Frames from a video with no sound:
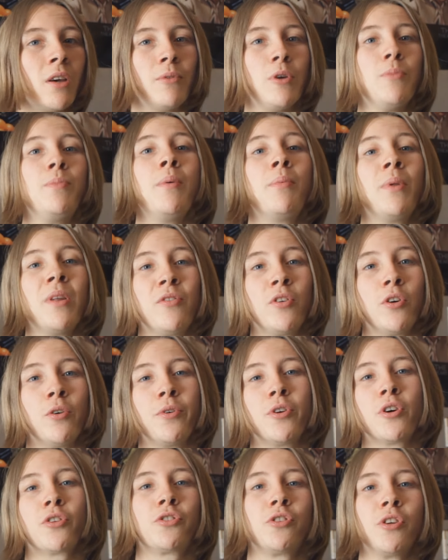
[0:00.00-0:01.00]
I mean, people even
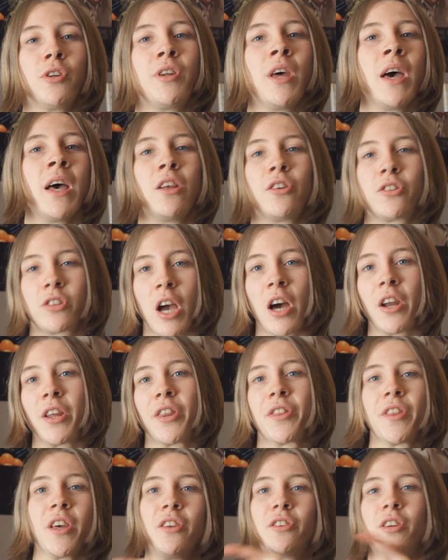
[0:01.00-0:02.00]
go nuts at
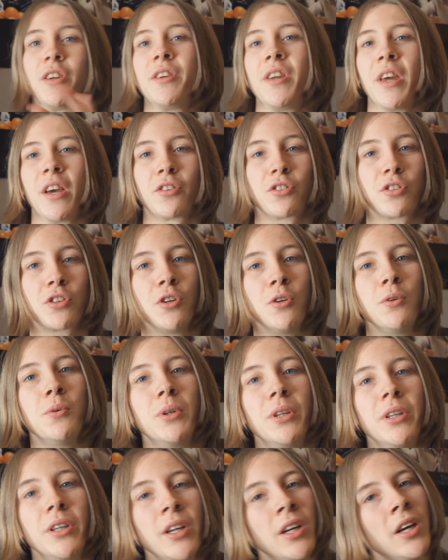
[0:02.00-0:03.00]
scanning things at Tesco
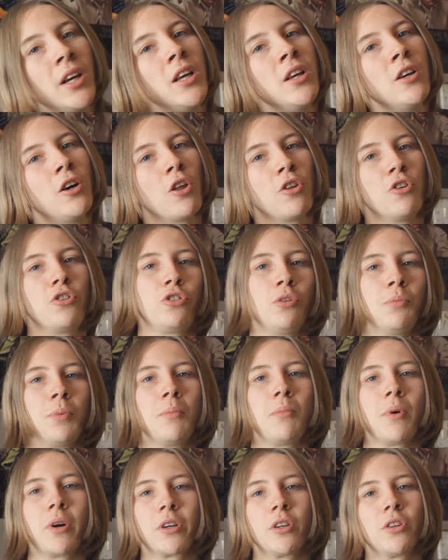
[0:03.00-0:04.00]
or other
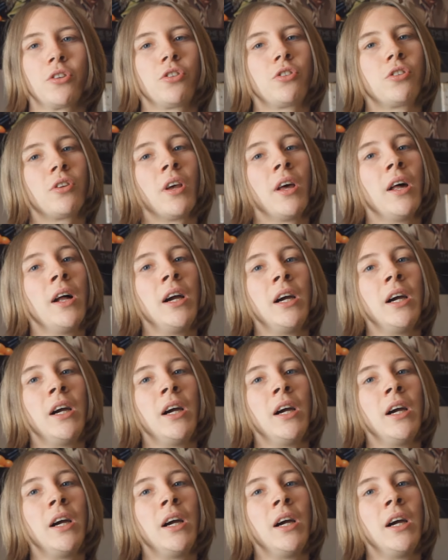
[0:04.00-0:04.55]
supermarkets.